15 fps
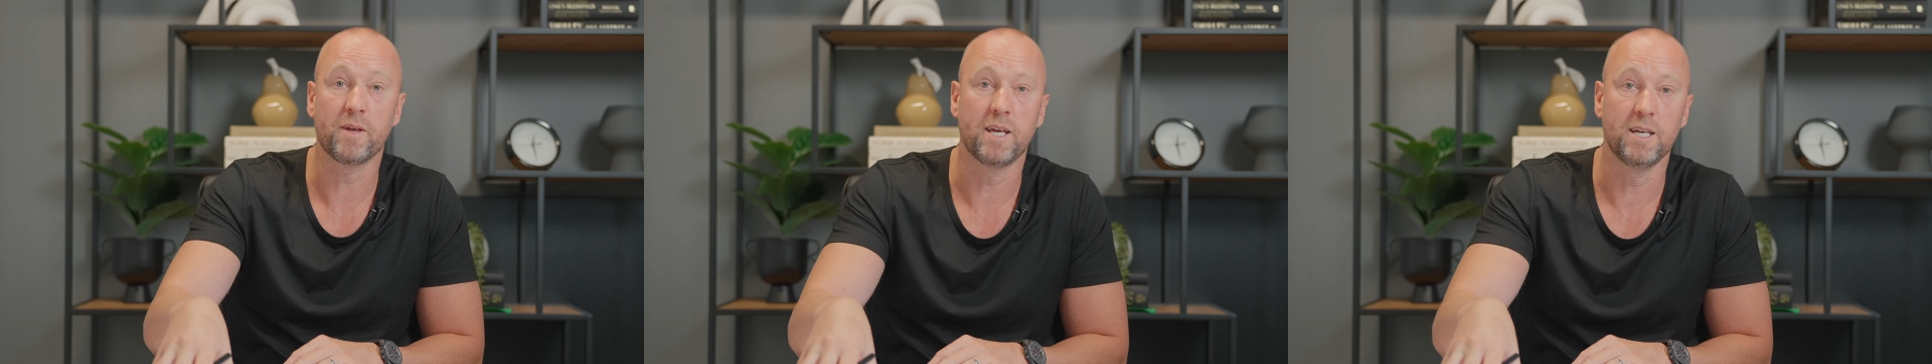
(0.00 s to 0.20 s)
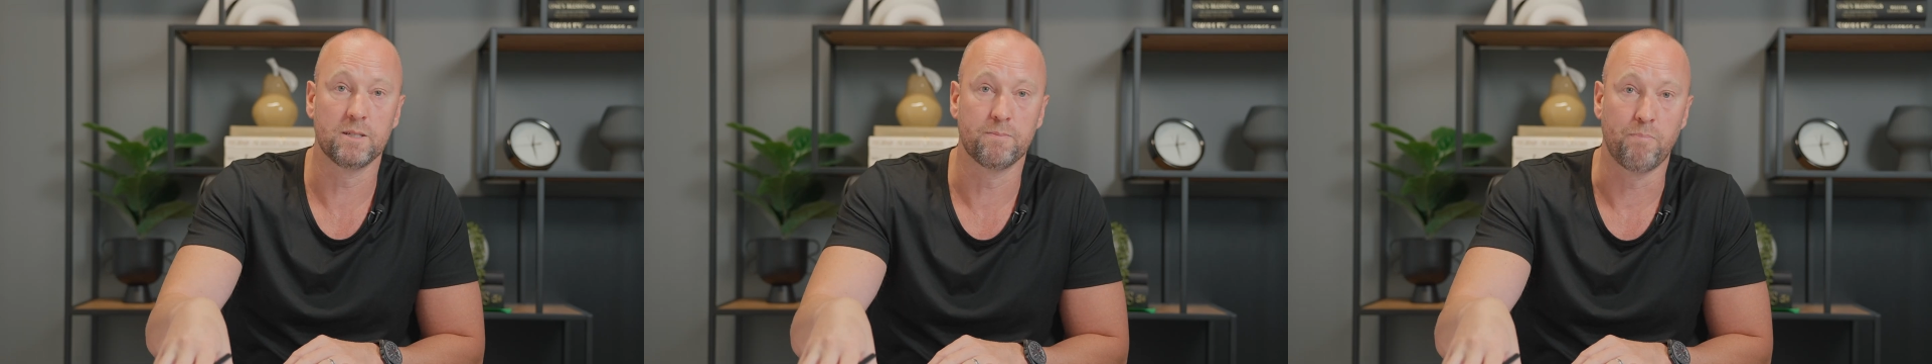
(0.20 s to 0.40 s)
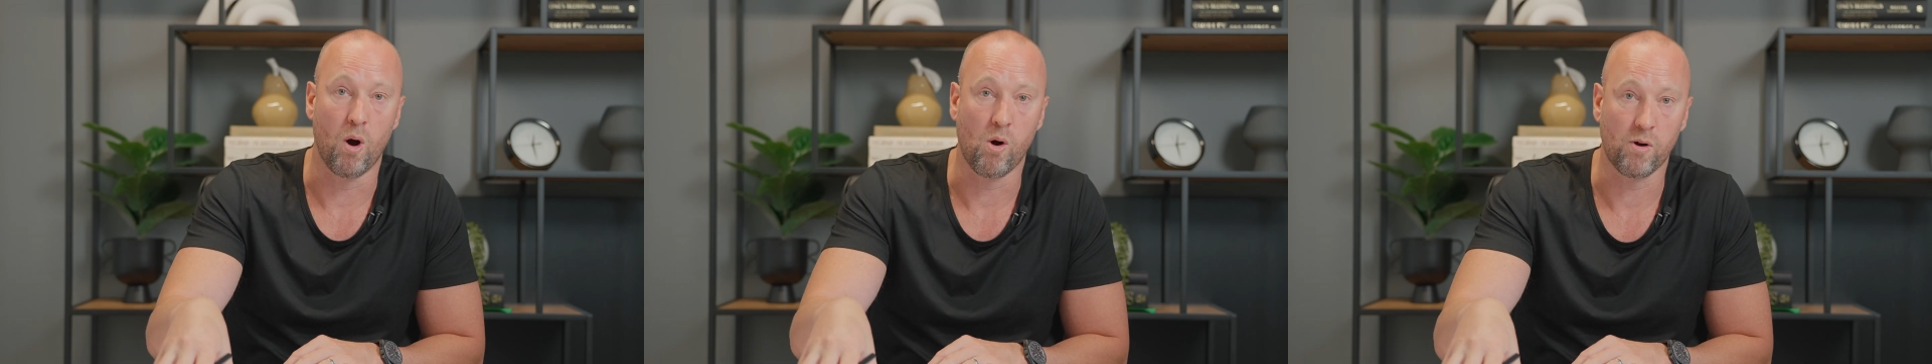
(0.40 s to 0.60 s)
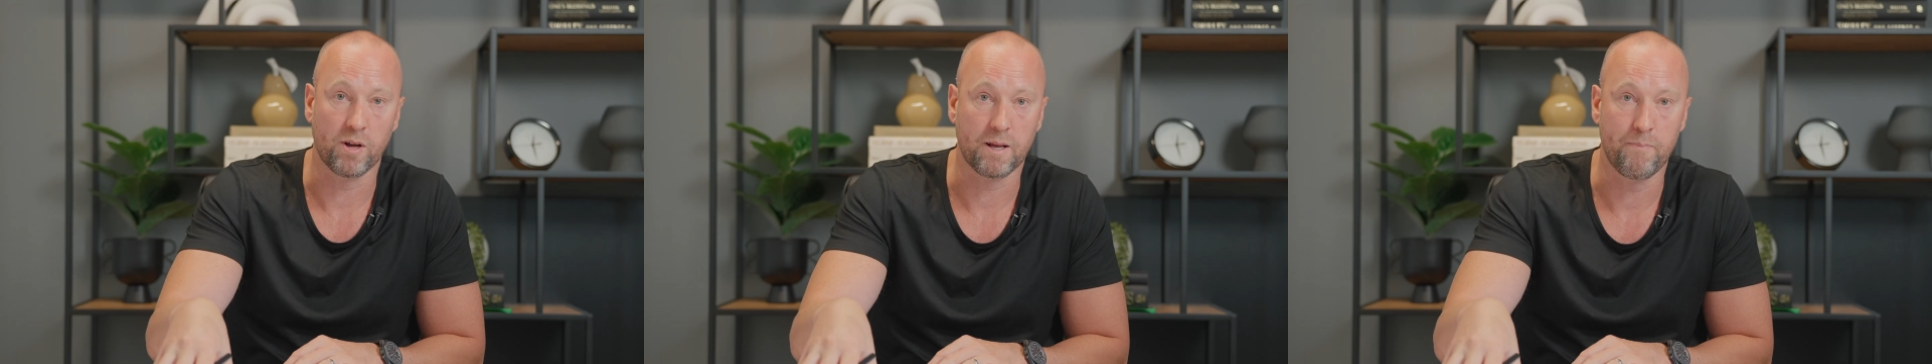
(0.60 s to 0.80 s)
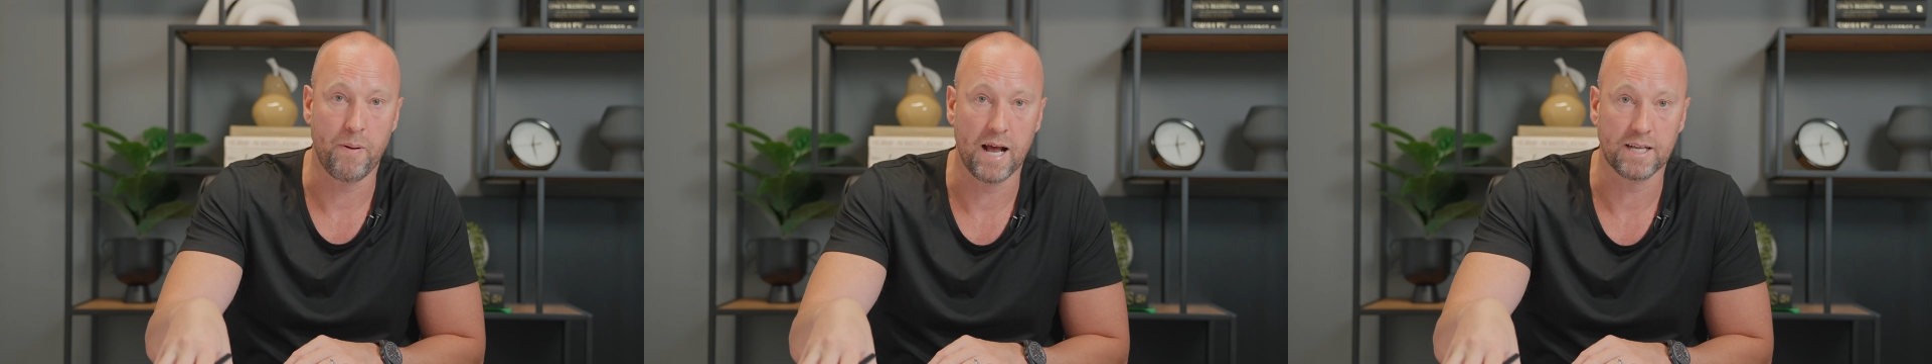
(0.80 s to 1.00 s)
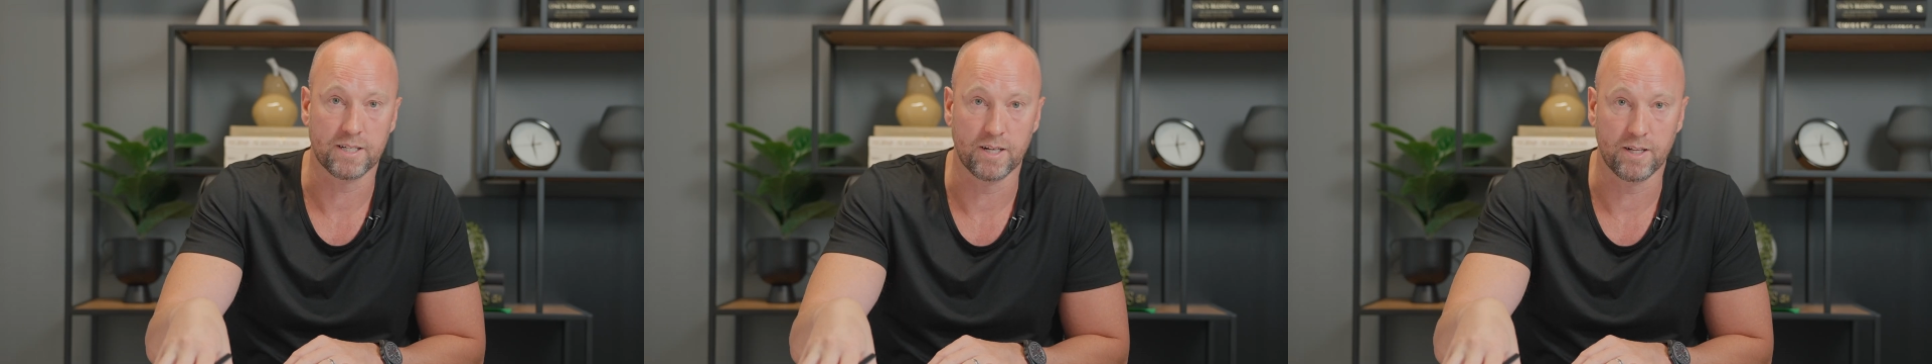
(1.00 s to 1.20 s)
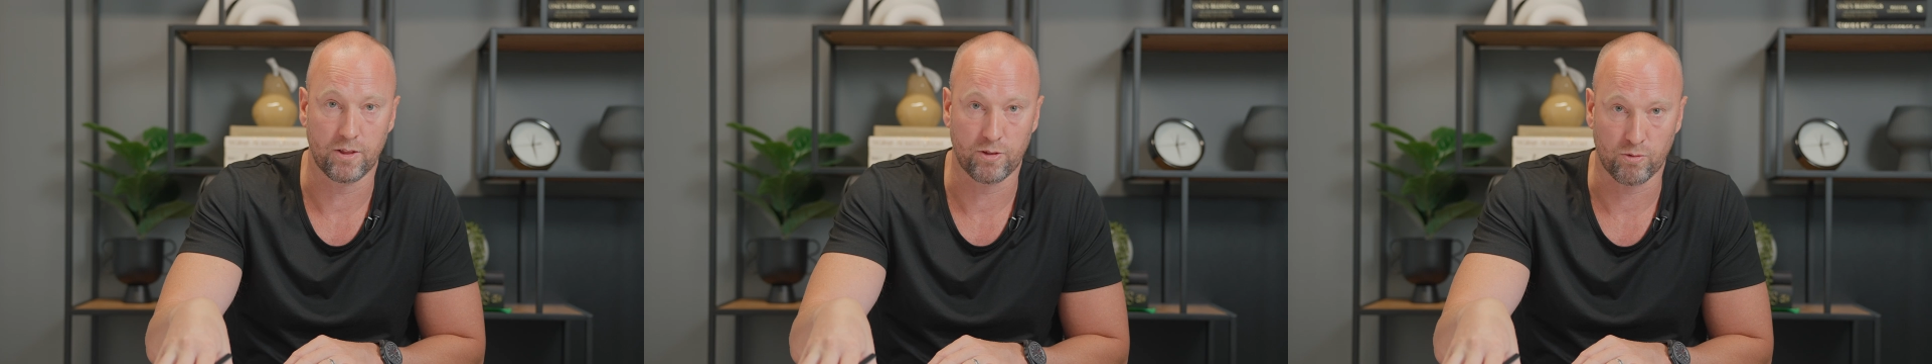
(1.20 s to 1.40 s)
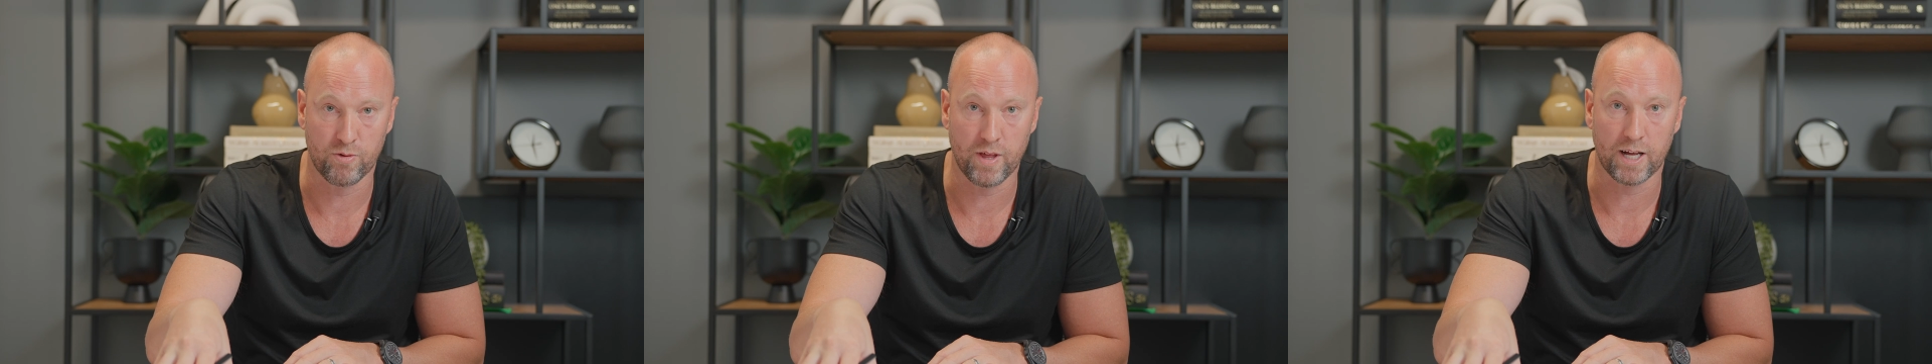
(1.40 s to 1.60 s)
his borrowing capacity
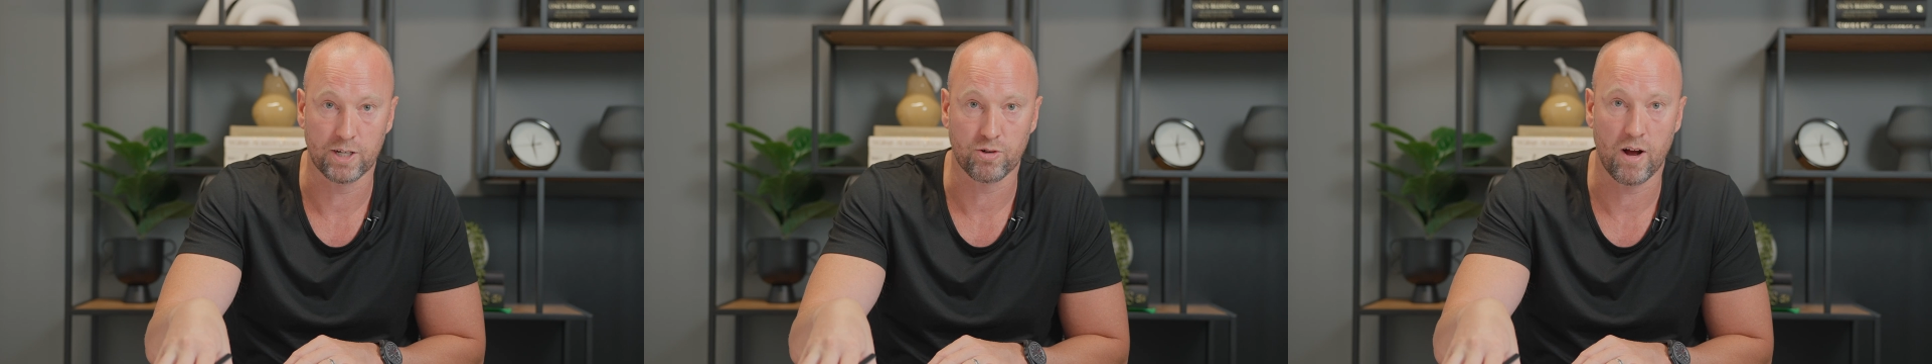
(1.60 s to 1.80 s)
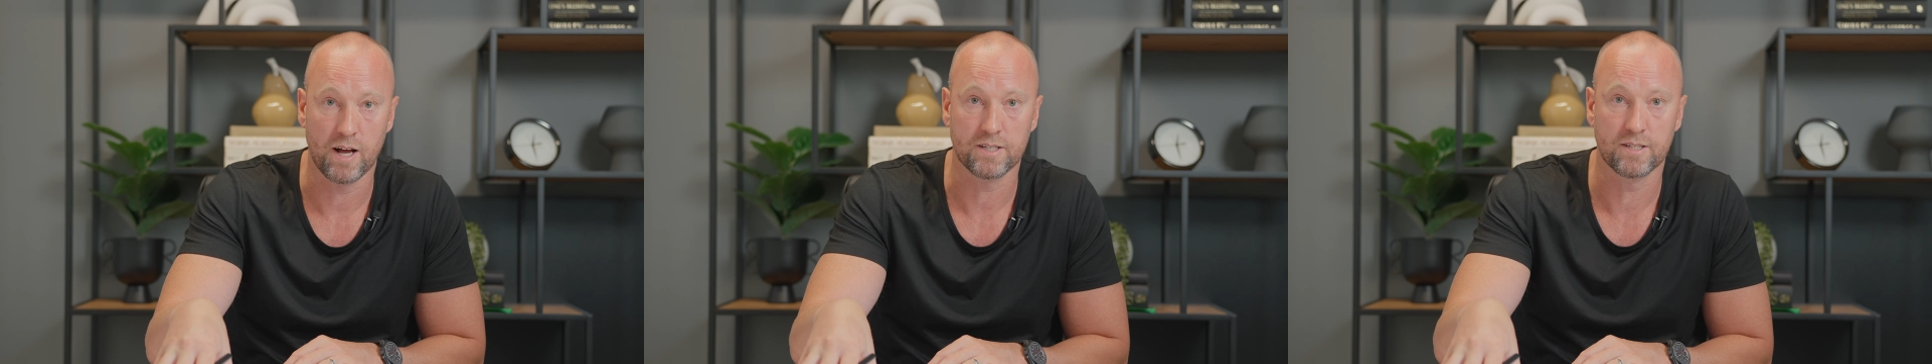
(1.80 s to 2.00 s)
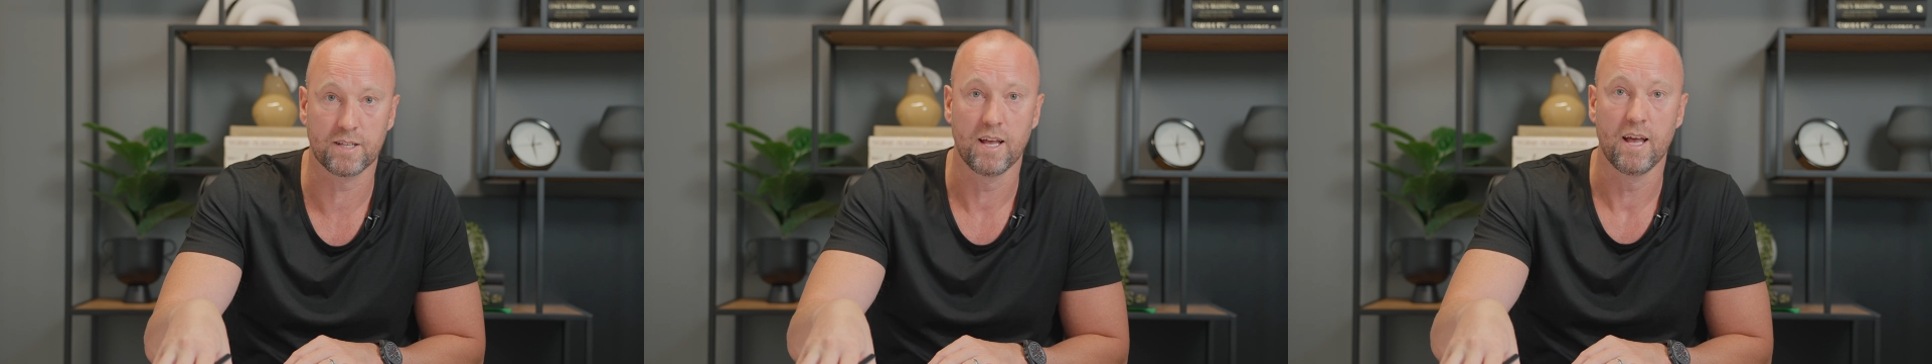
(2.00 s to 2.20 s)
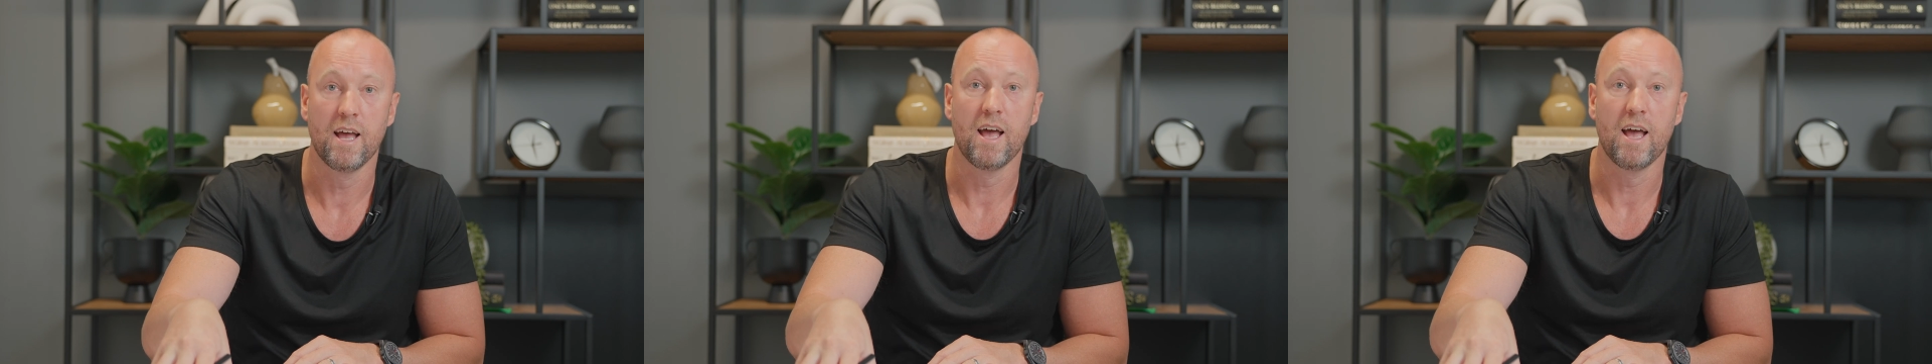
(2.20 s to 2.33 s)
through that trust,